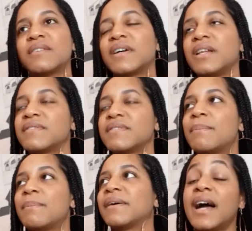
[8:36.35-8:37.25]
I love that
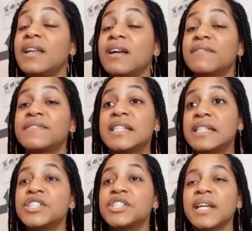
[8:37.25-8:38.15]
about it. I love
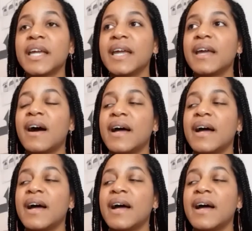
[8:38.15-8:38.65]
teaching it.